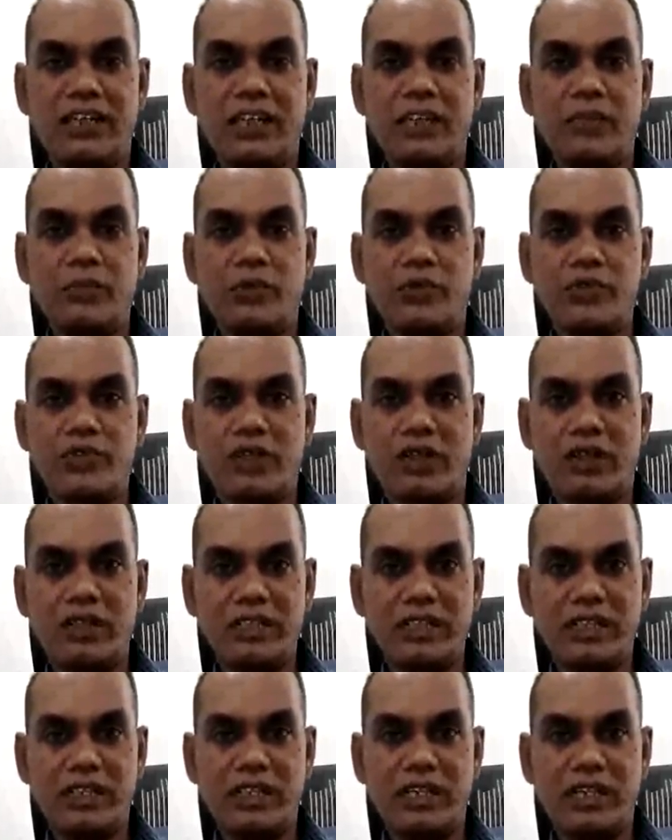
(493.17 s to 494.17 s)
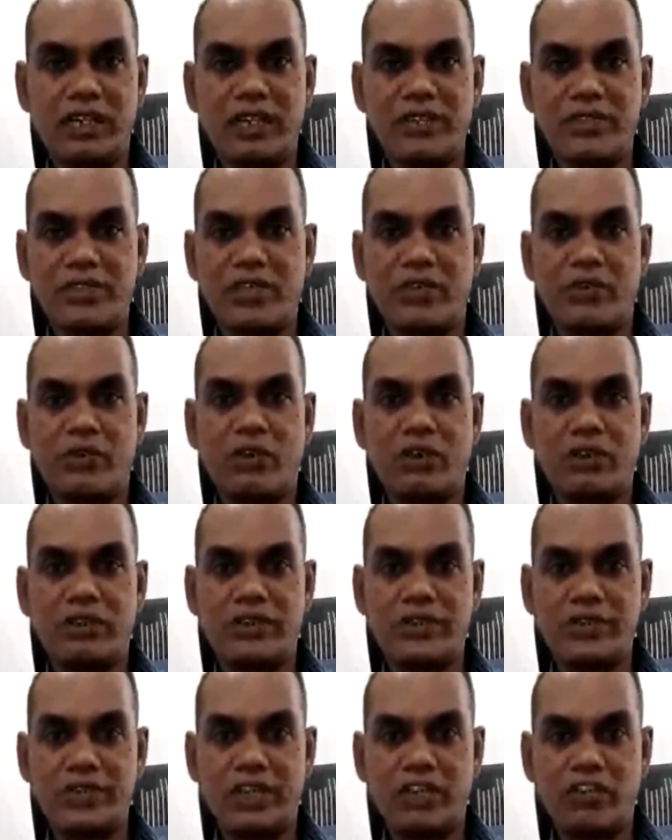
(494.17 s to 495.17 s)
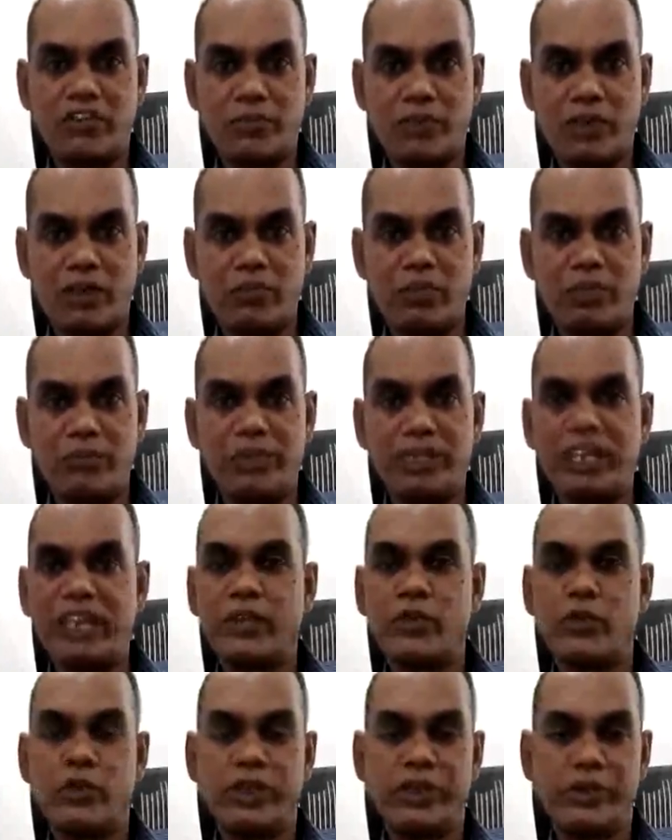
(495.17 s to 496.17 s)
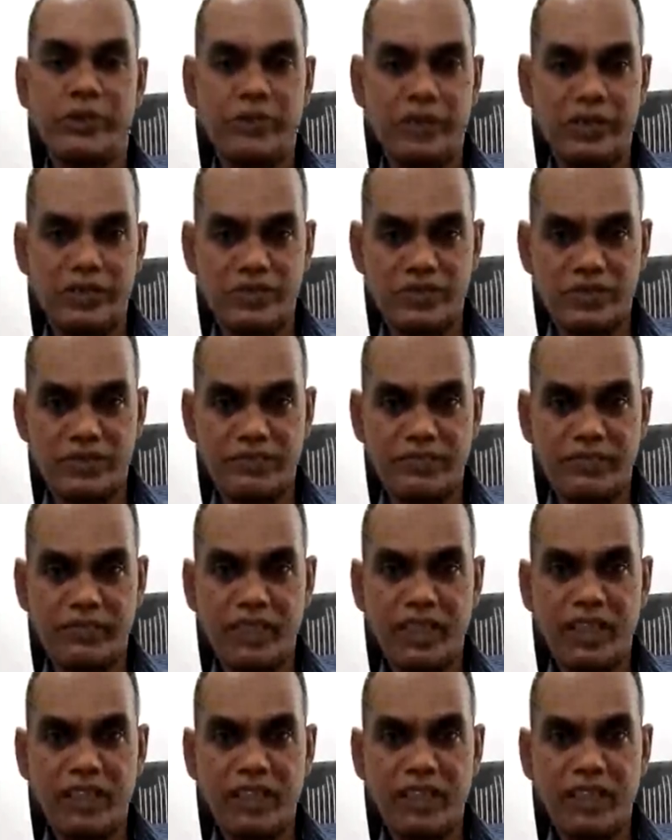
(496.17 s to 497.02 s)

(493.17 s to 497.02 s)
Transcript: almost all the countries have got this kind of problem, including US.